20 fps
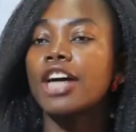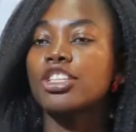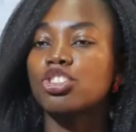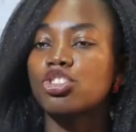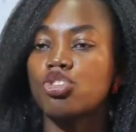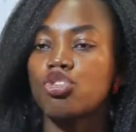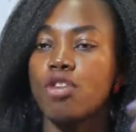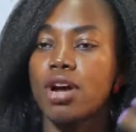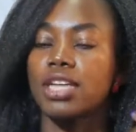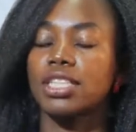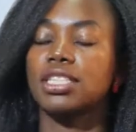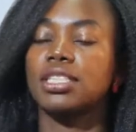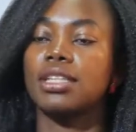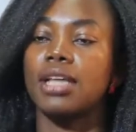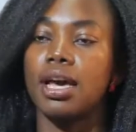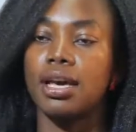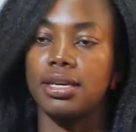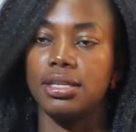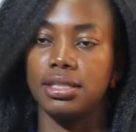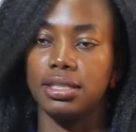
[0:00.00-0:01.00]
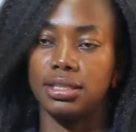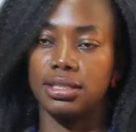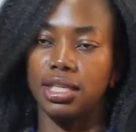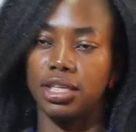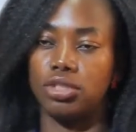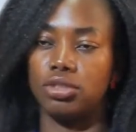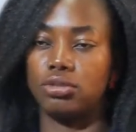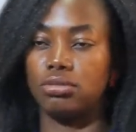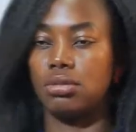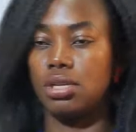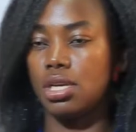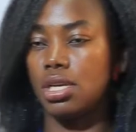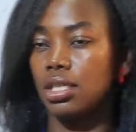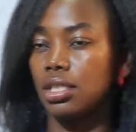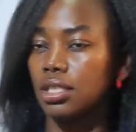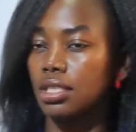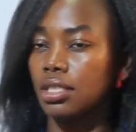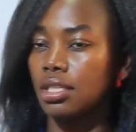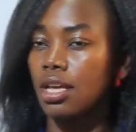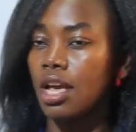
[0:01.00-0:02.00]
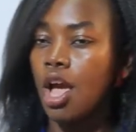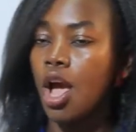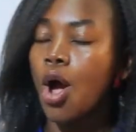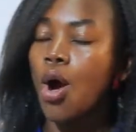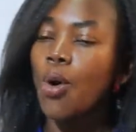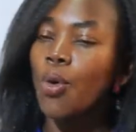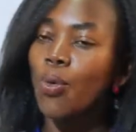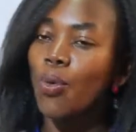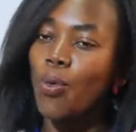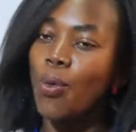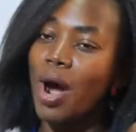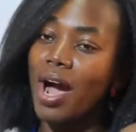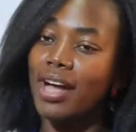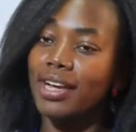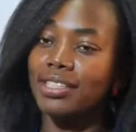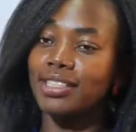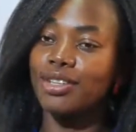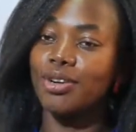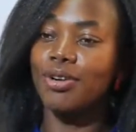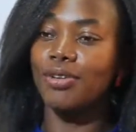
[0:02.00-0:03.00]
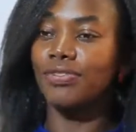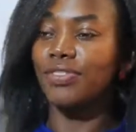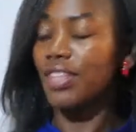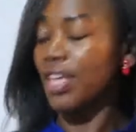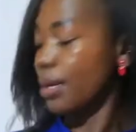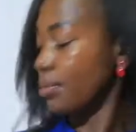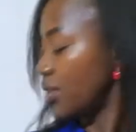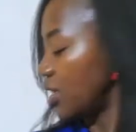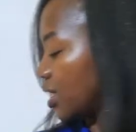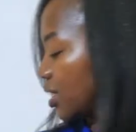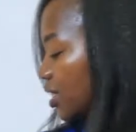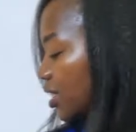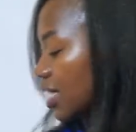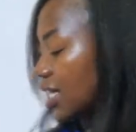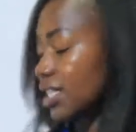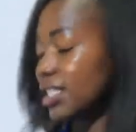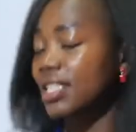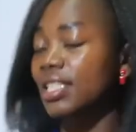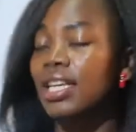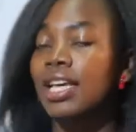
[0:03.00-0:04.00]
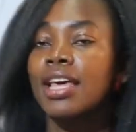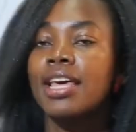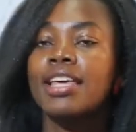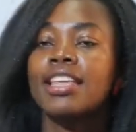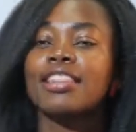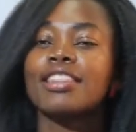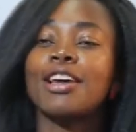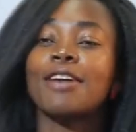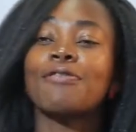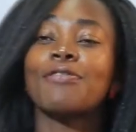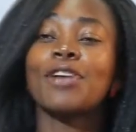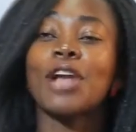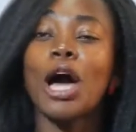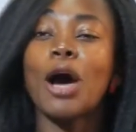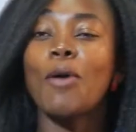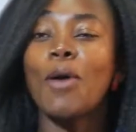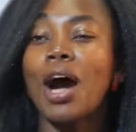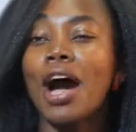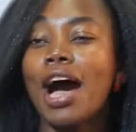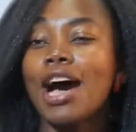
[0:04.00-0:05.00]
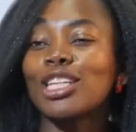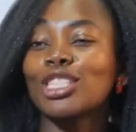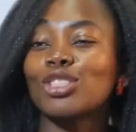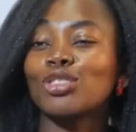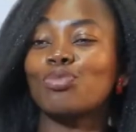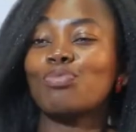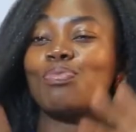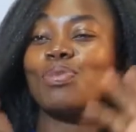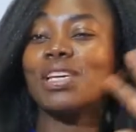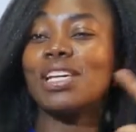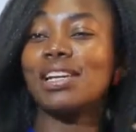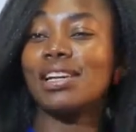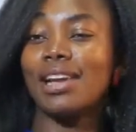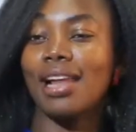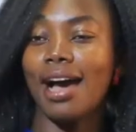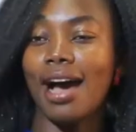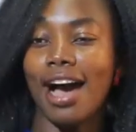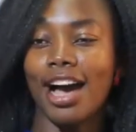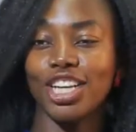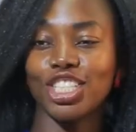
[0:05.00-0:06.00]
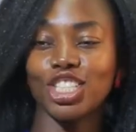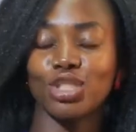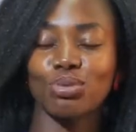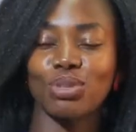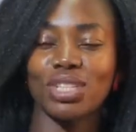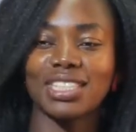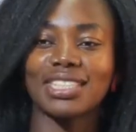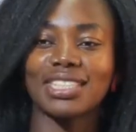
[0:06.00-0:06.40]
attract the insect to it. One of them is that the flower has to be large. We